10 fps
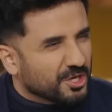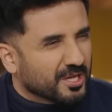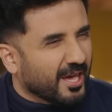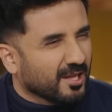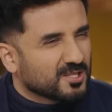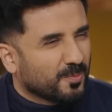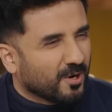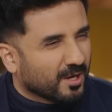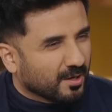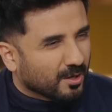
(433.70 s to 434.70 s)
in
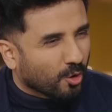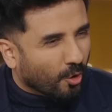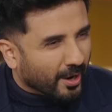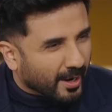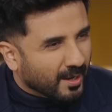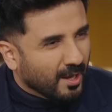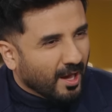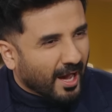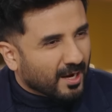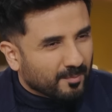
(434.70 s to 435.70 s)
Galesburg, Illinois. Uh
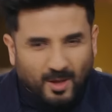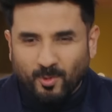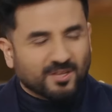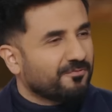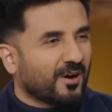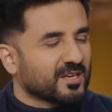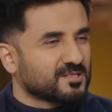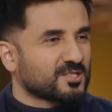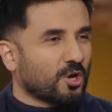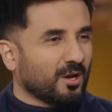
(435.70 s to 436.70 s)
-huh. And I'm like, where the is
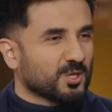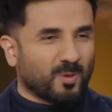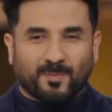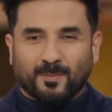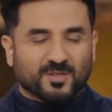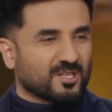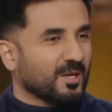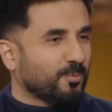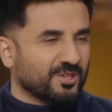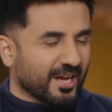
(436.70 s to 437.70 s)
this college where people
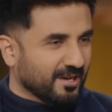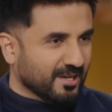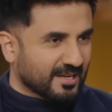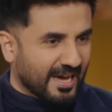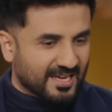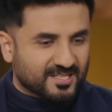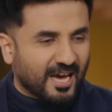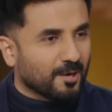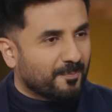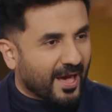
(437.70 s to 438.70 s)
sleep with the Indian guys?
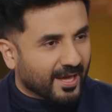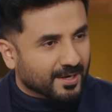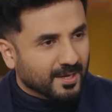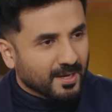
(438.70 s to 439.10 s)
Kal Penn